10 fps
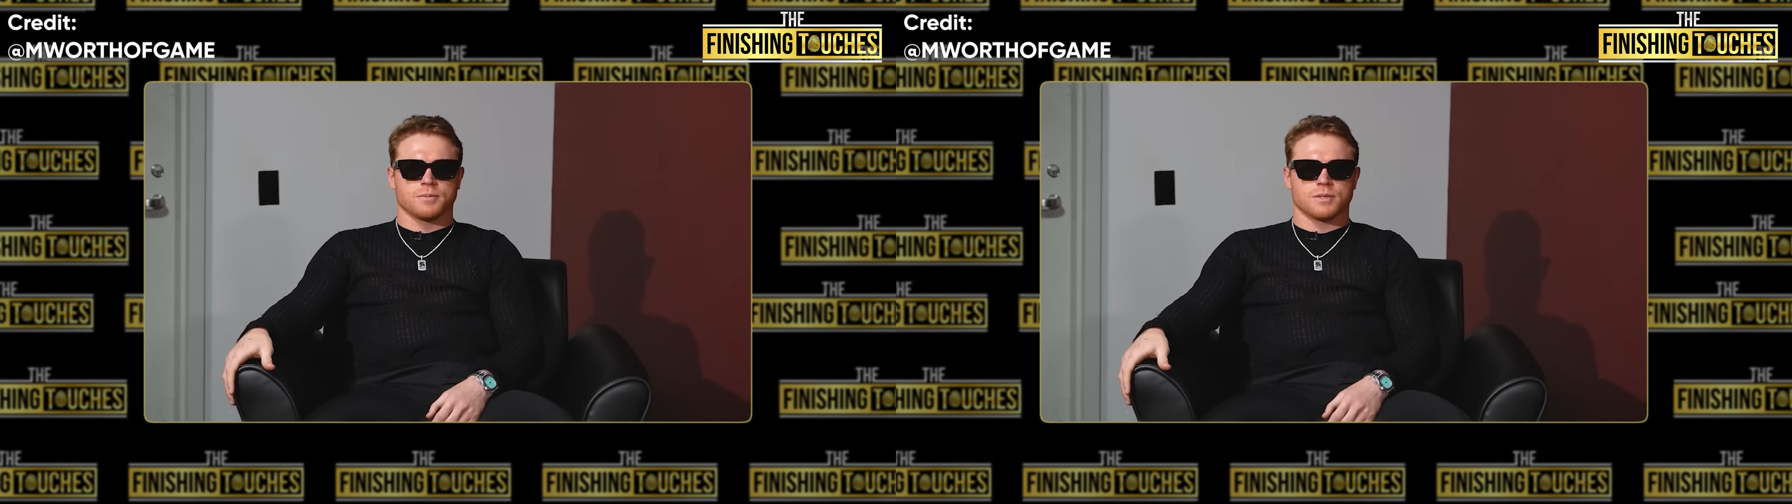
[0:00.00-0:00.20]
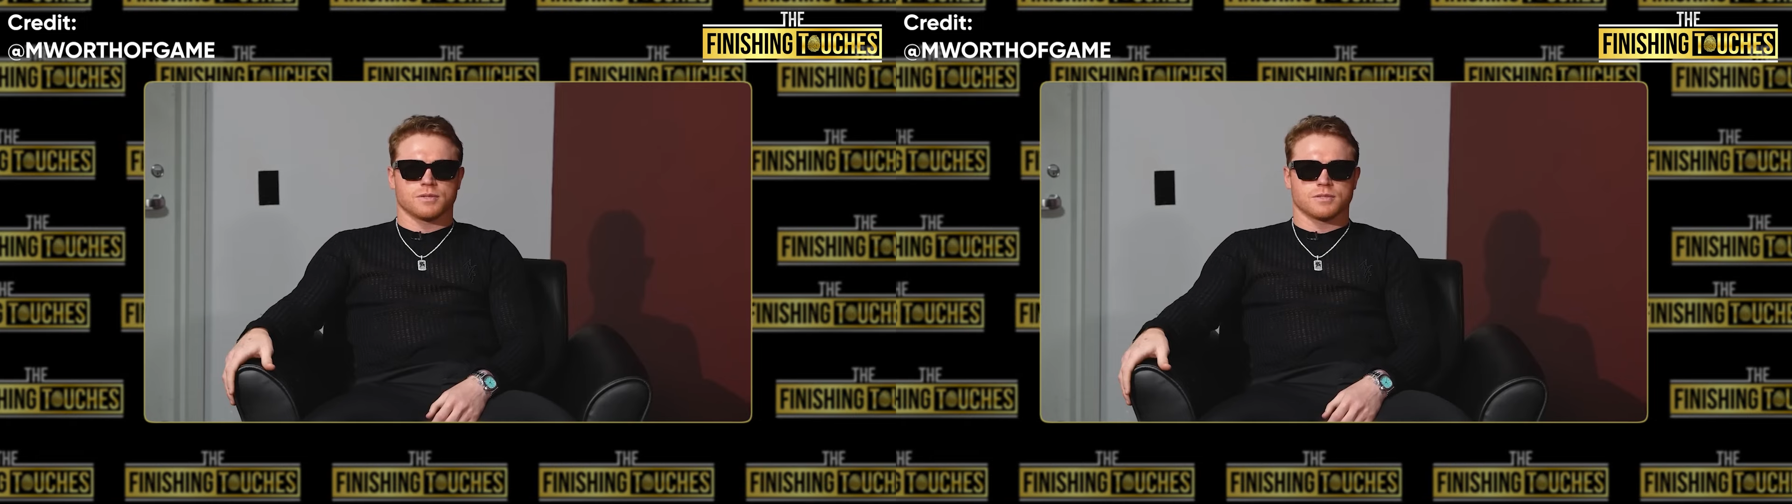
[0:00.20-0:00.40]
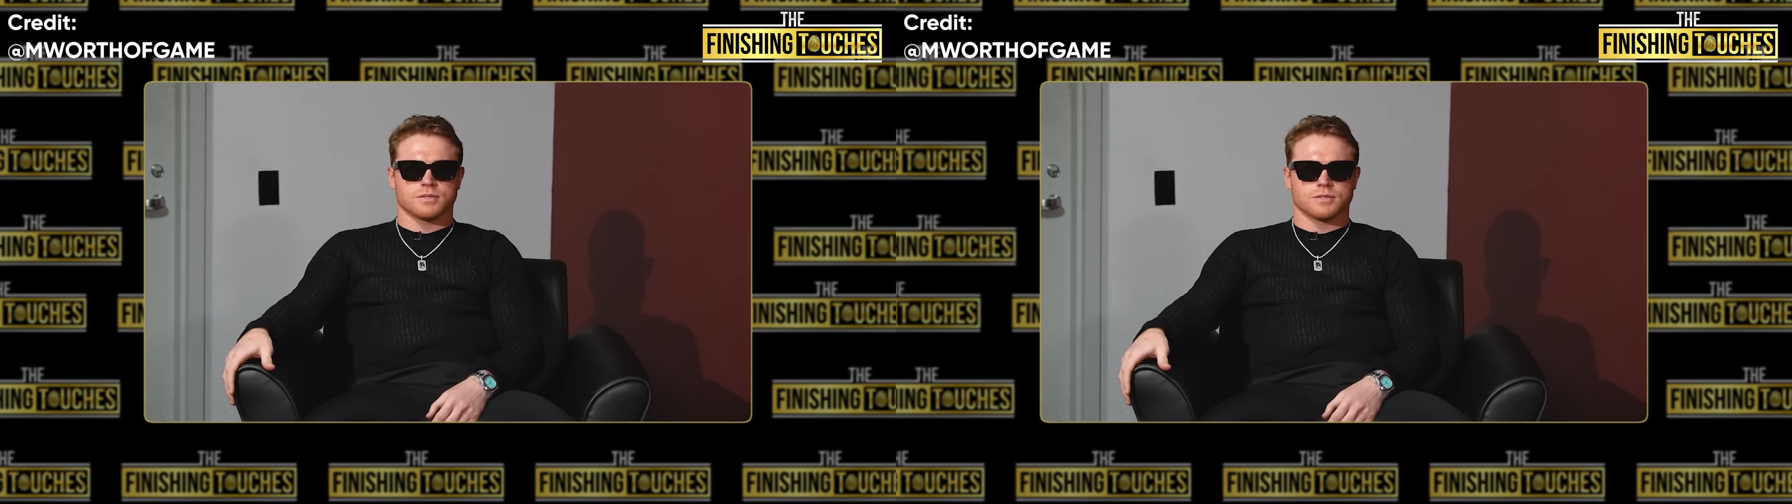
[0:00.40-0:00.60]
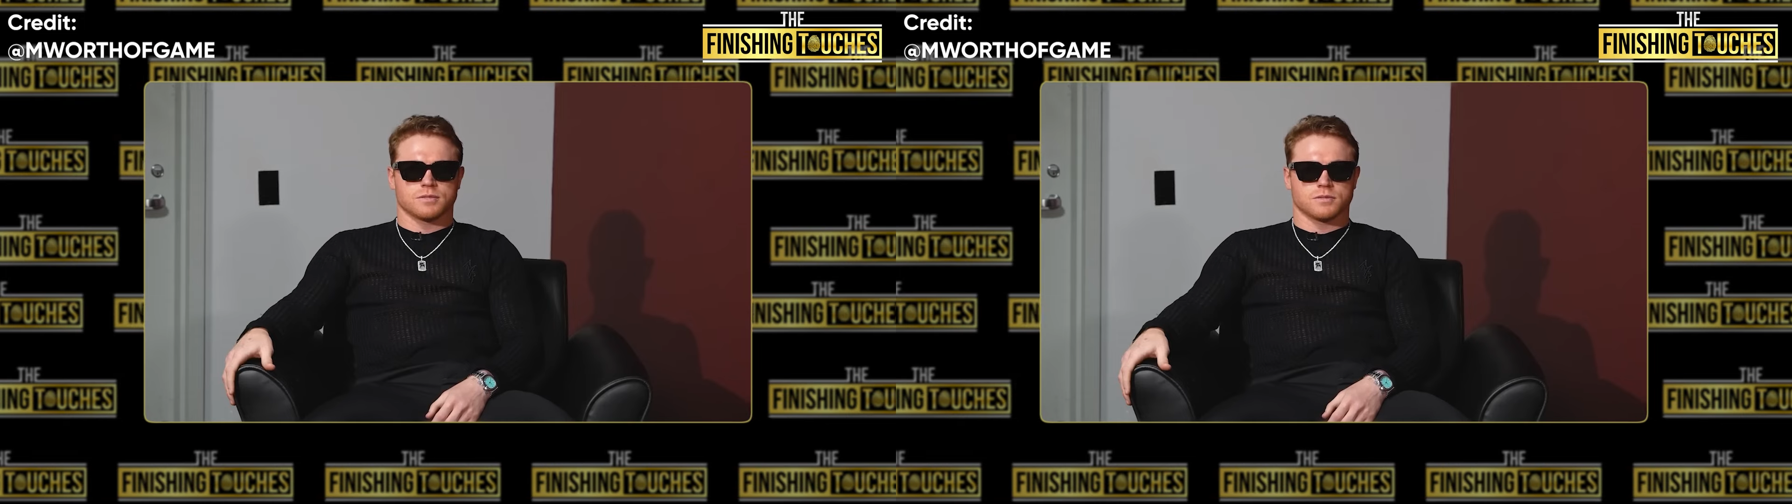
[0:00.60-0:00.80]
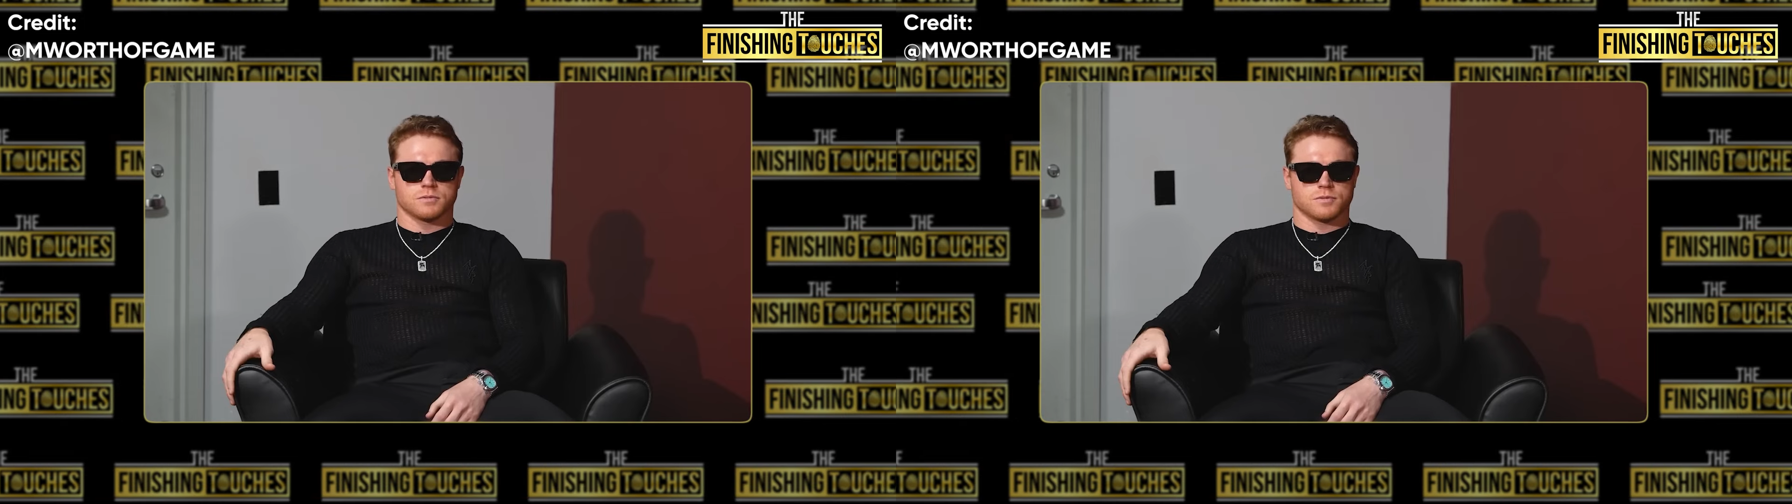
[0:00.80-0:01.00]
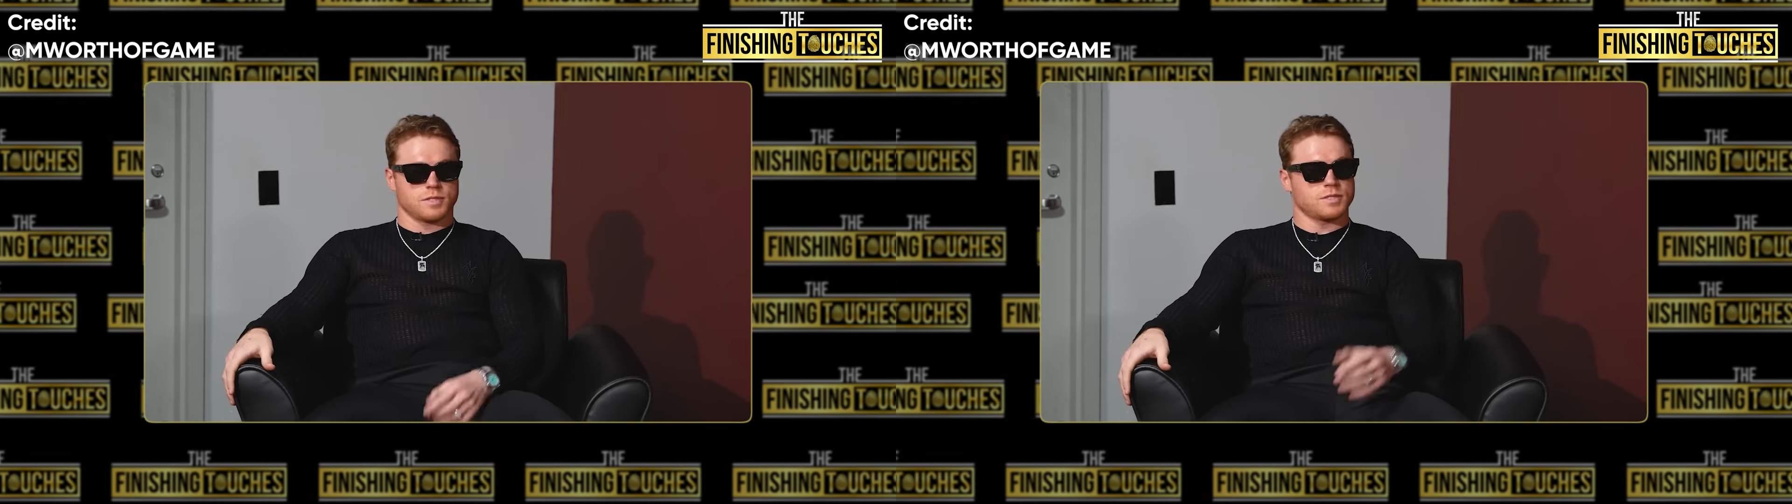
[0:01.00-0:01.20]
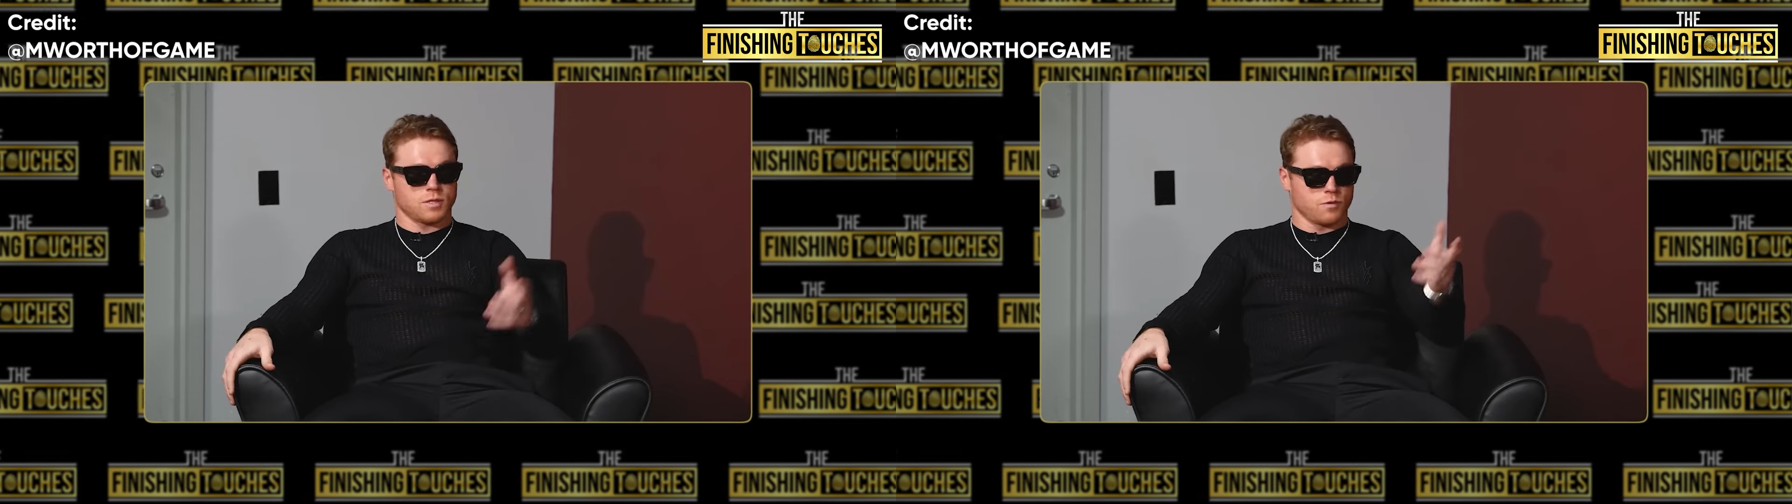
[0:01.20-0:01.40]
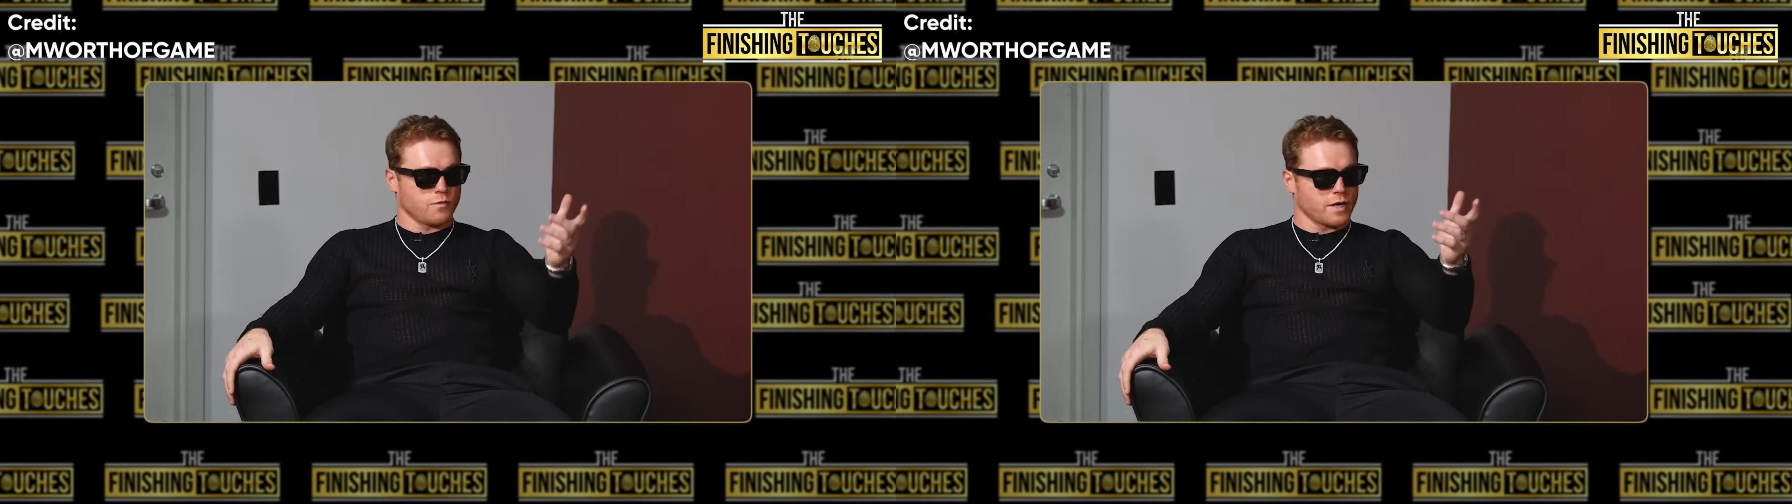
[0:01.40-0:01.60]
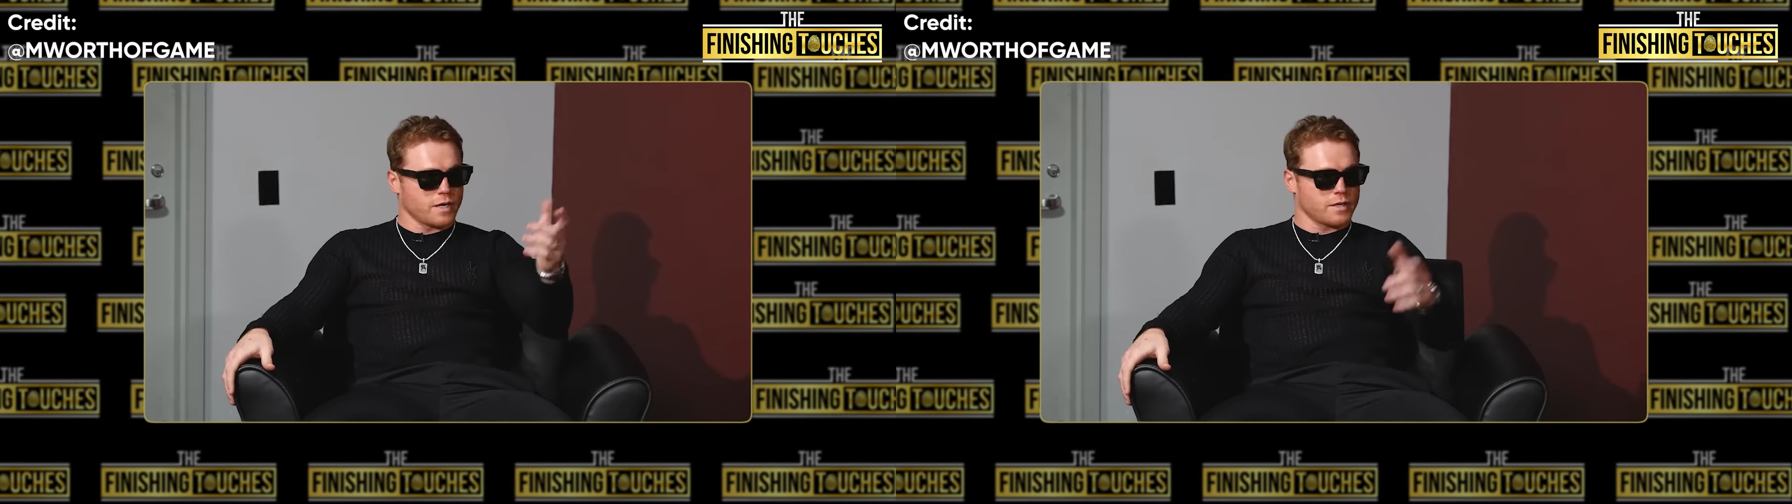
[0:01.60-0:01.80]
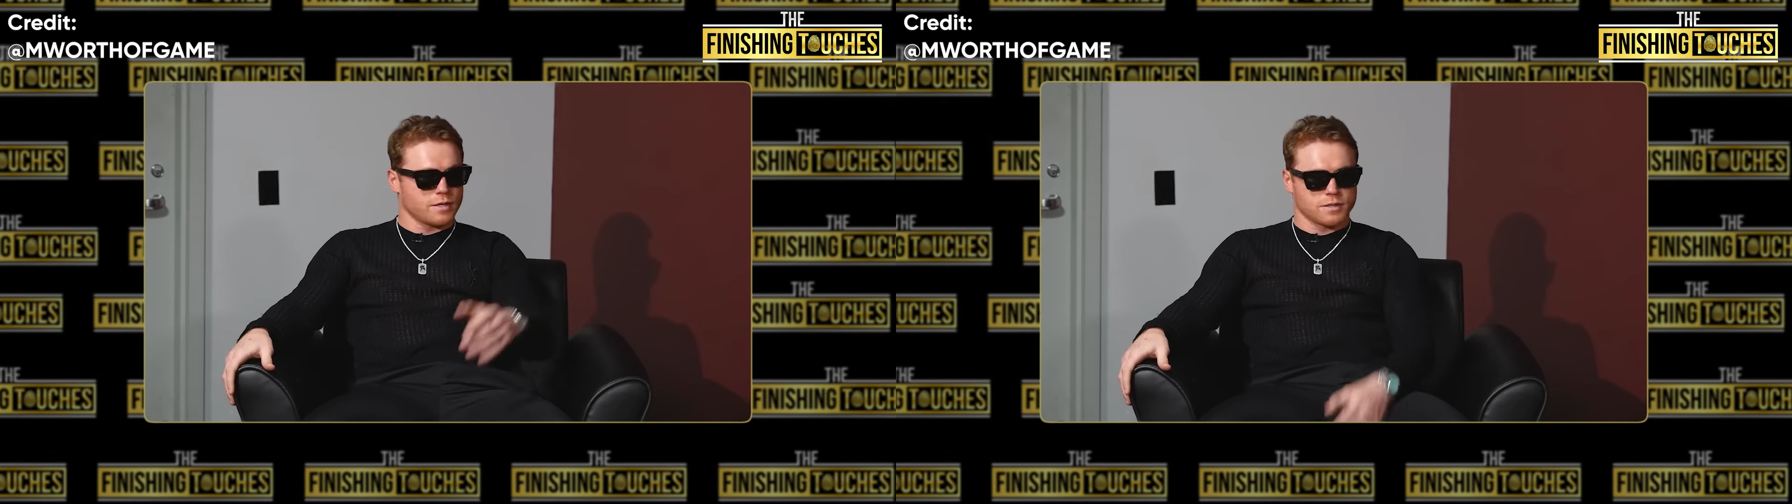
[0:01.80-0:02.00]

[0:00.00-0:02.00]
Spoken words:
because he's a good fighter.